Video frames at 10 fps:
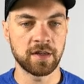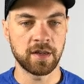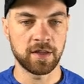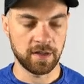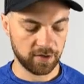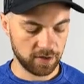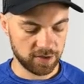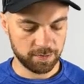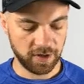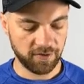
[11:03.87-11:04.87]
and this can
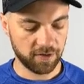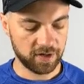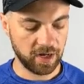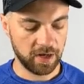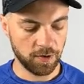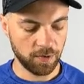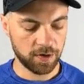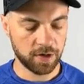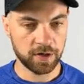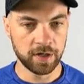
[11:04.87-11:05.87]
just be for date
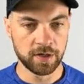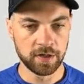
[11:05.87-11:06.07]
ordered.